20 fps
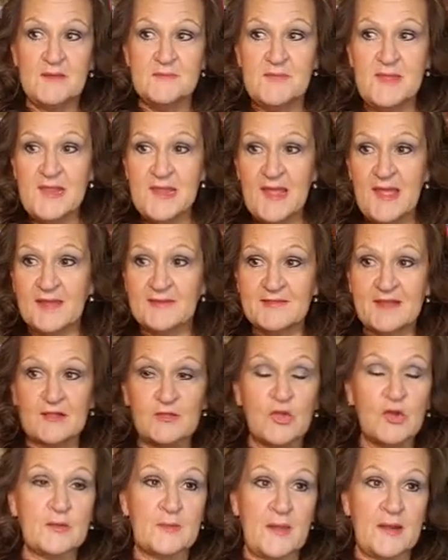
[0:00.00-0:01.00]
Me, as I
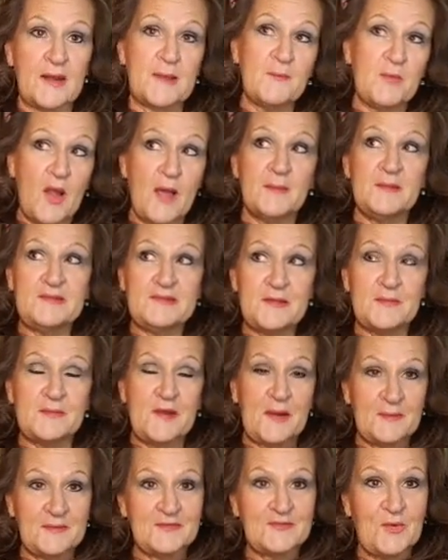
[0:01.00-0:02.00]
look, and I probably did
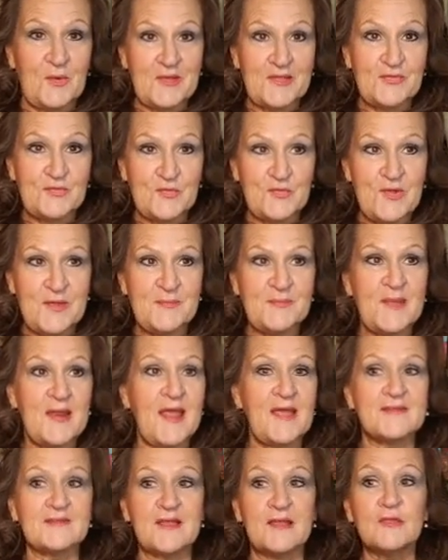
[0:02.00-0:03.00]
when I was going through it, but
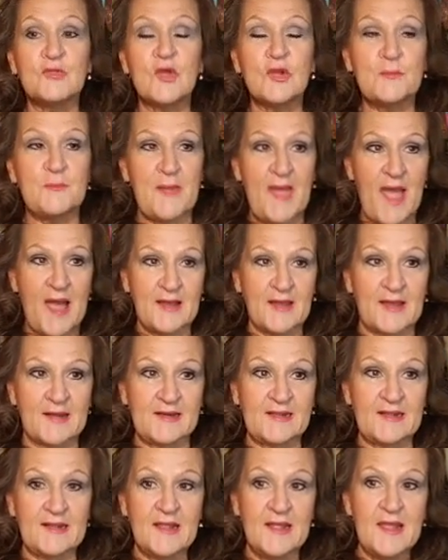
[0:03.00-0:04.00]
as I look back
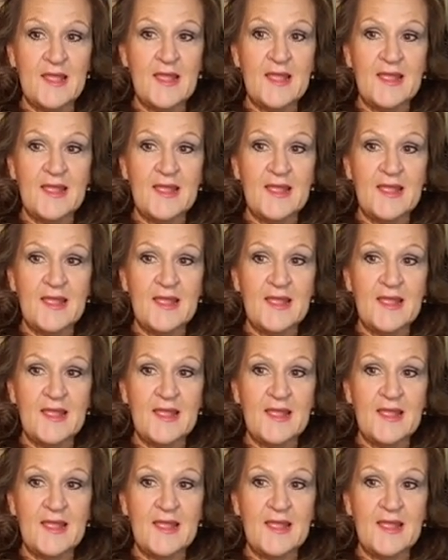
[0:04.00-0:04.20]
on it,